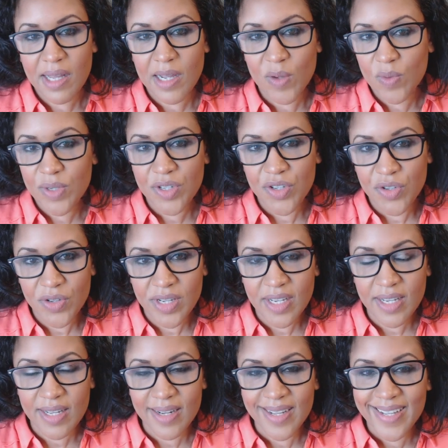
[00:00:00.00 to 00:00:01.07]
like what you
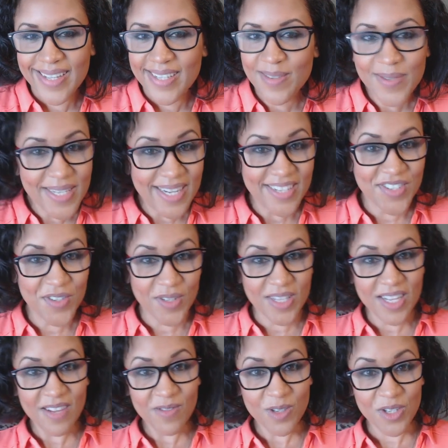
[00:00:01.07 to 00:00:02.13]
get. Sometimes you'll
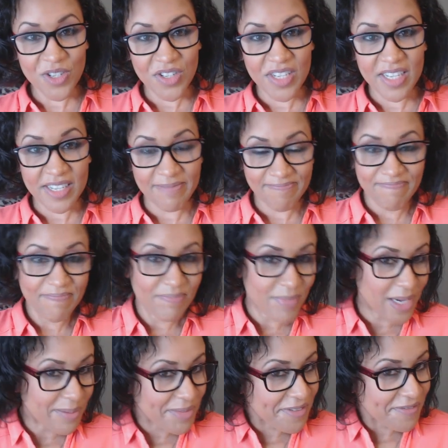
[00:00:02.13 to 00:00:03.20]
love what you get.
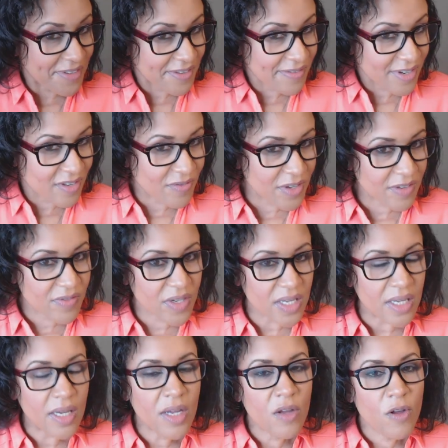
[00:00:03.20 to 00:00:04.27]
Might be 50-50.